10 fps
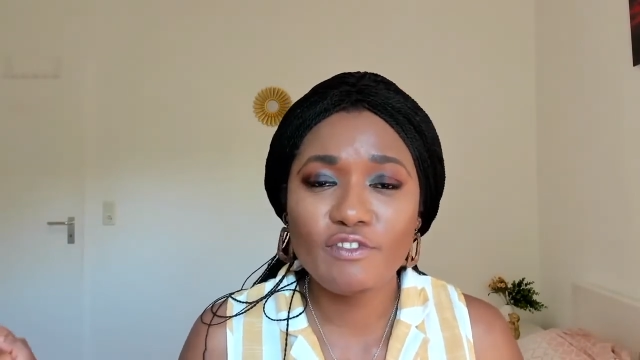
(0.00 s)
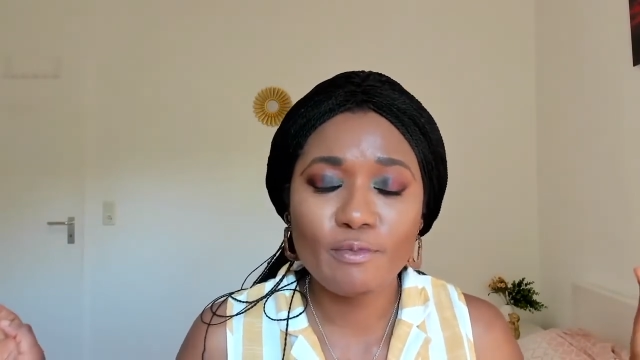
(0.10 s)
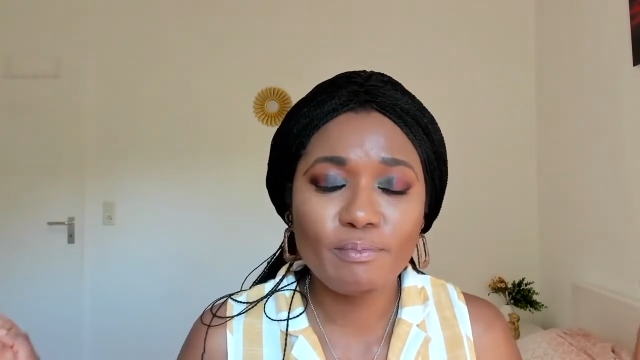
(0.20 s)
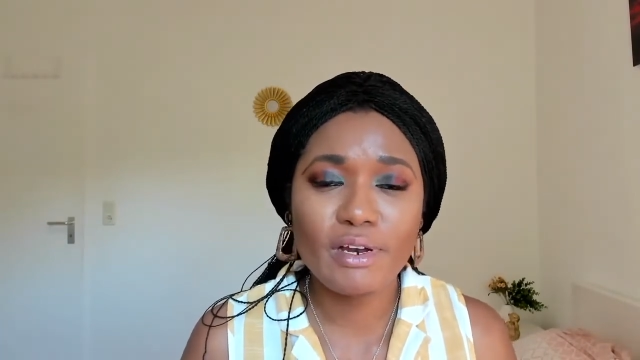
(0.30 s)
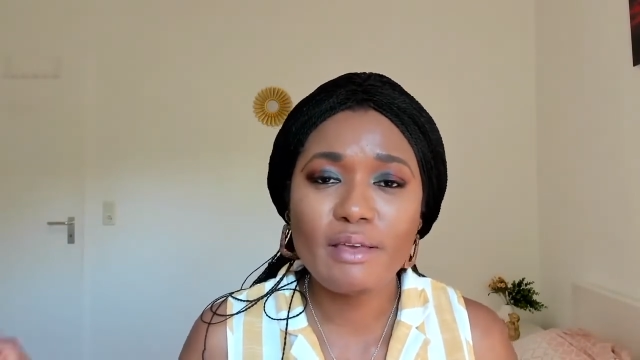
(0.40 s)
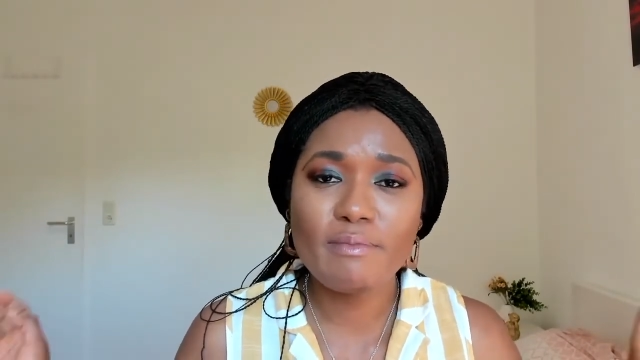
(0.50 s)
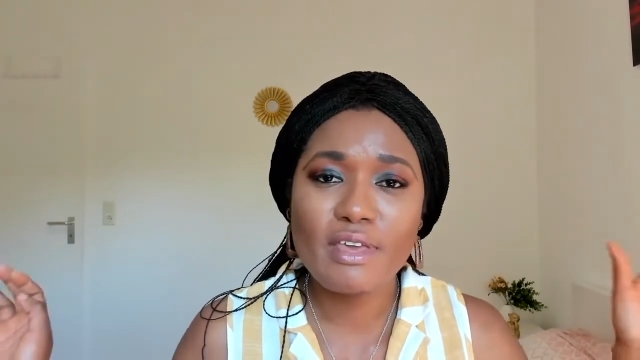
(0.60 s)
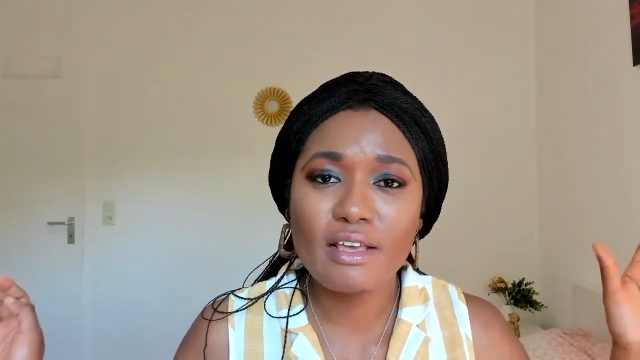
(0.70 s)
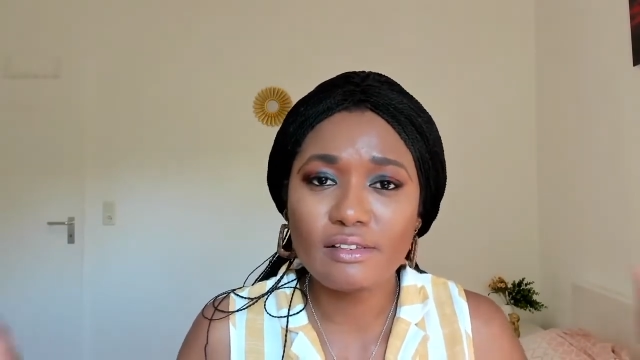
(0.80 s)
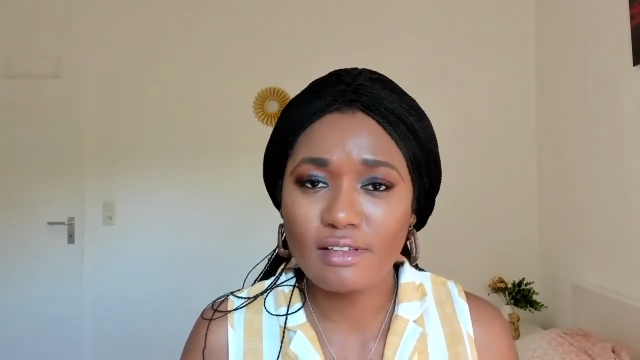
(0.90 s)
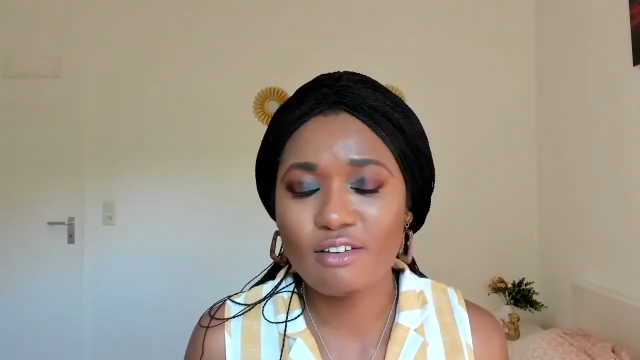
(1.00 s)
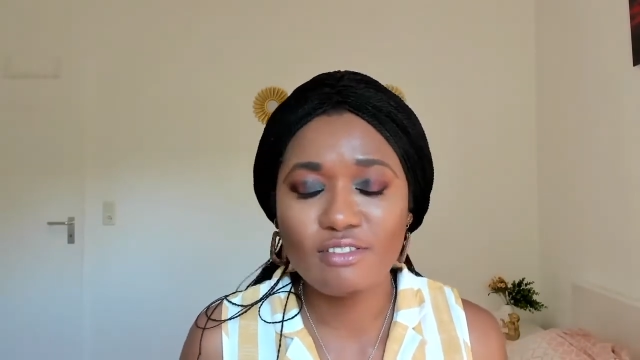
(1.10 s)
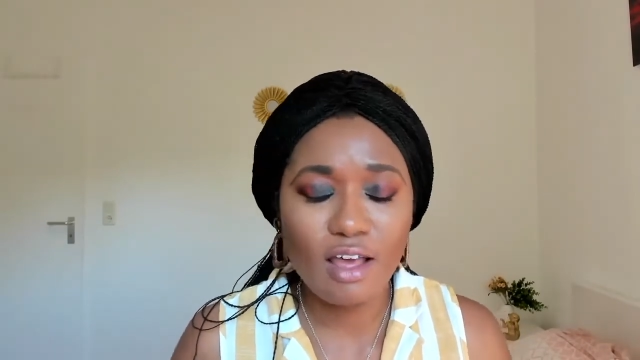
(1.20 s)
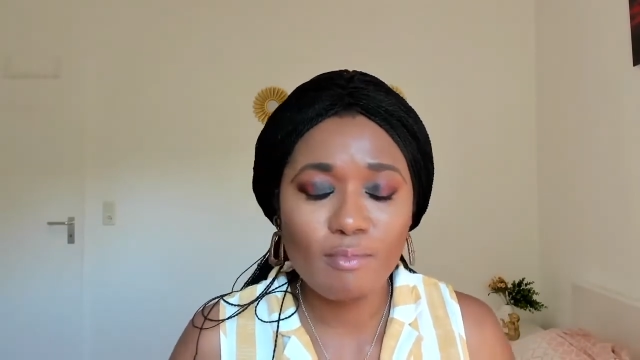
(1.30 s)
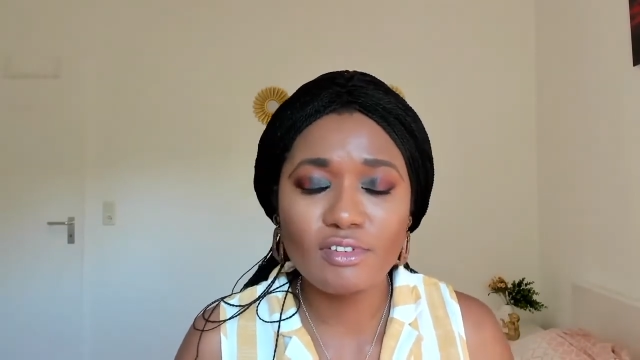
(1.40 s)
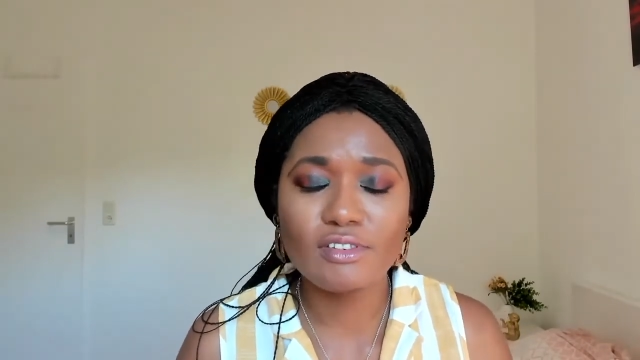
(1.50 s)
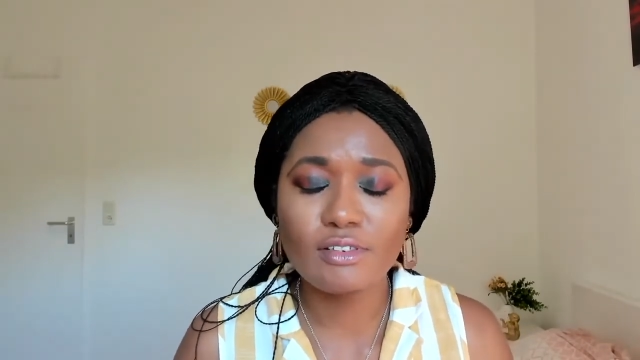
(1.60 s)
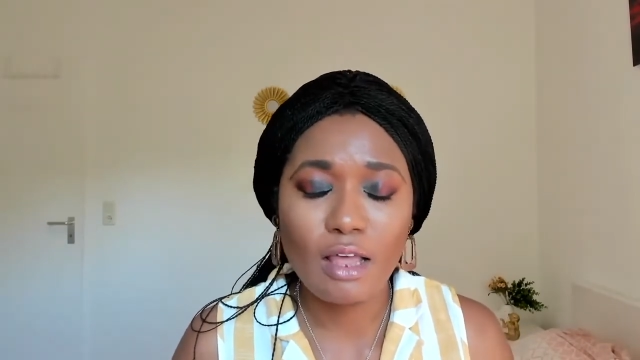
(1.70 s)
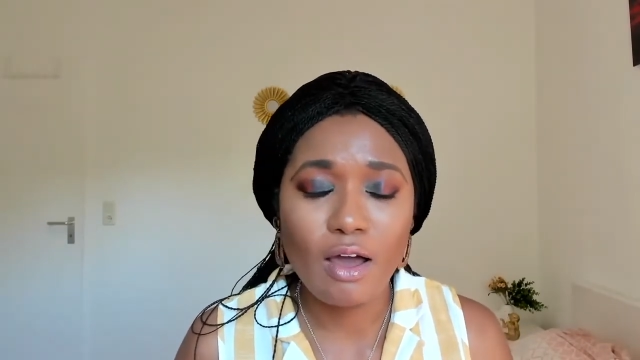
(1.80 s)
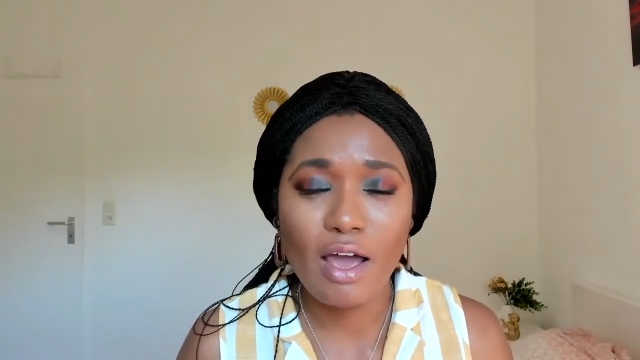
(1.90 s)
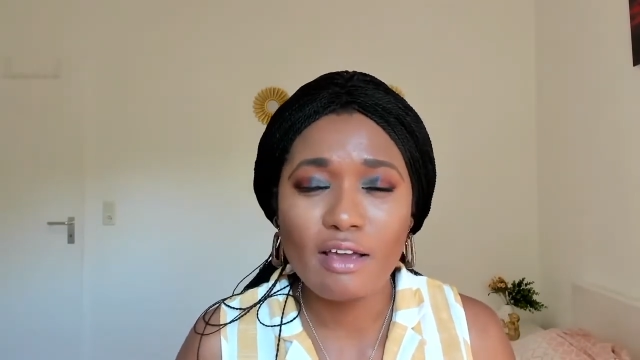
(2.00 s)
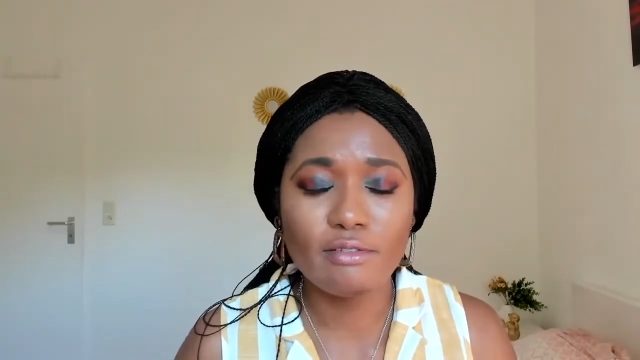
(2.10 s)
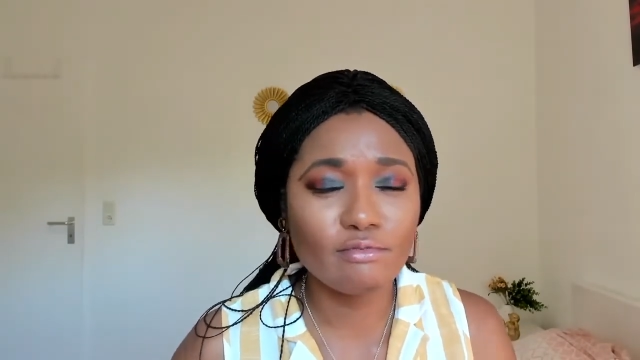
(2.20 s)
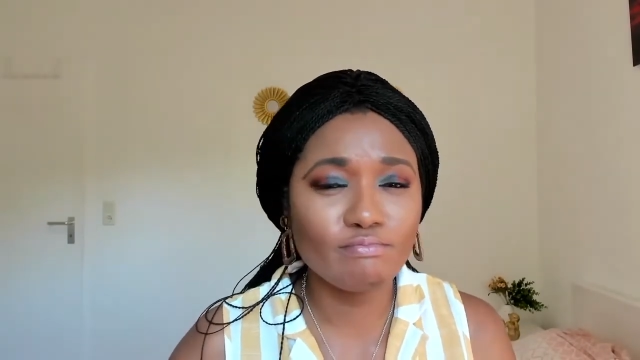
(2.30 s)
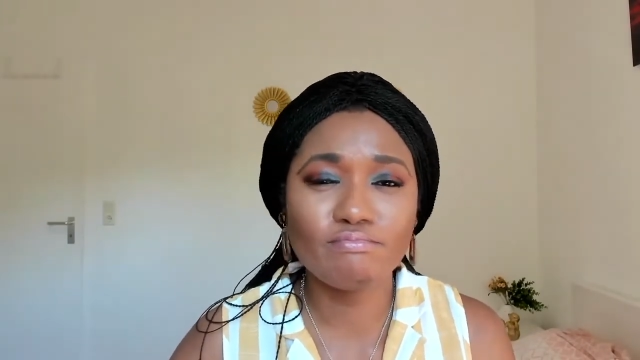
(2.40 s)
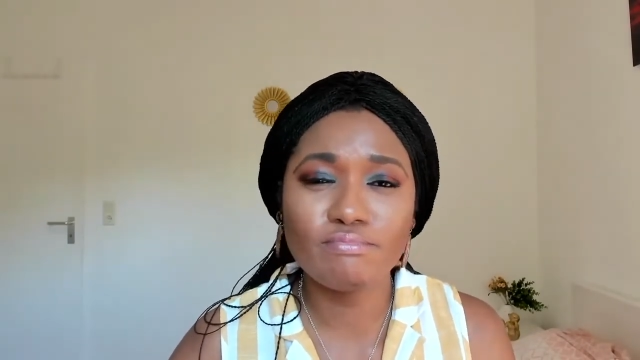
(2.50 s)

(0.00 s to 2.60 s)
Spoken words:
if you play me a secular music now, I